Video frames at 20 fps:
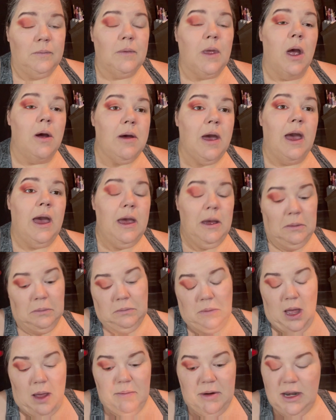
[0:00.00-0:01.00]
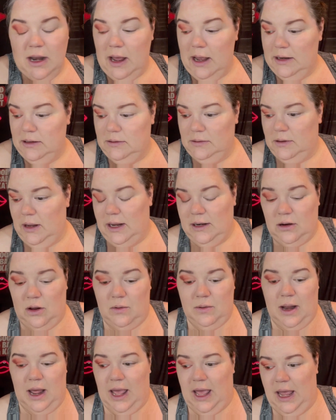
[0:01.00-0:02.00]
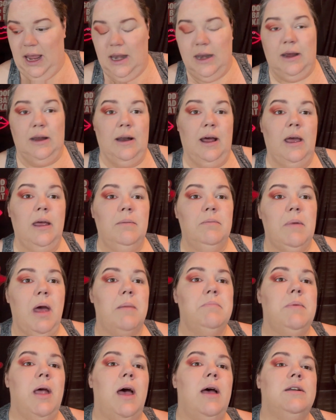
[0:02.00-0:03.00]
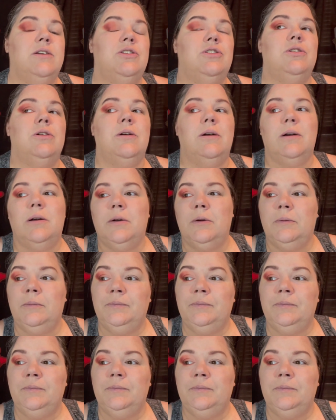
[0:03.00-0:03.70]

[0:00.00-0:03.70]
Okay, I mean, I don't hate it. I'm not sure.